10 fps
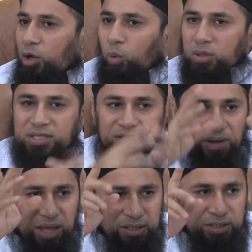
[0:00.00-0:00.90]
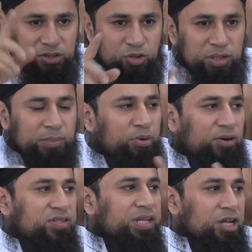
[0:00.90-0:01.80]
was divided into a number
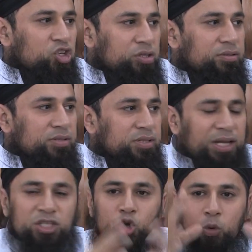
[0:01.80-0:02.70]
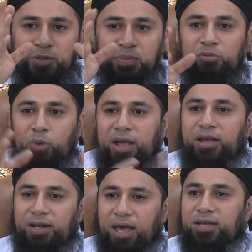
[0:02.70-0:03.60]
of sections, and it's always been
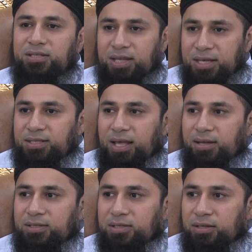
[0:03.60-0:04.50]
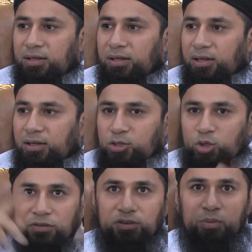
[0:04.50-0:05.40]
recognized as that.
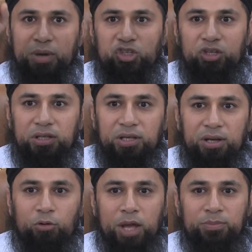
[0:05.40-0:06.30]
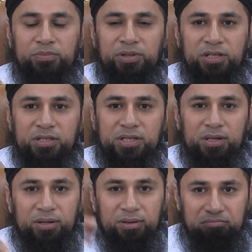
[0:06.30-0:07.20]
So if you imagine the Arabian
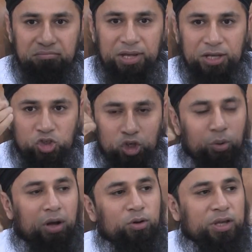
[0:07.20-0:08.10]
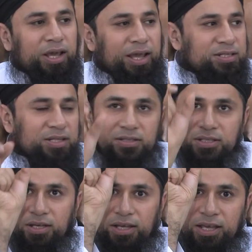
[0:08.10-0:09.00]
Peninsula as you are looking at
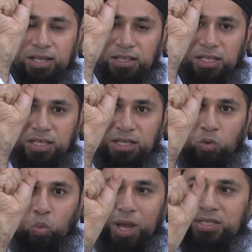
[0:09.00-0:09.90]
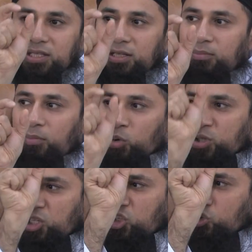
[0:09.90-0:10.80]
it, the
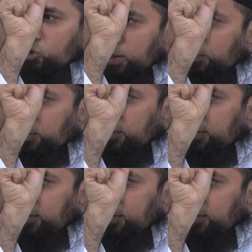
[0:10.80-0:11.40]
westernmost strip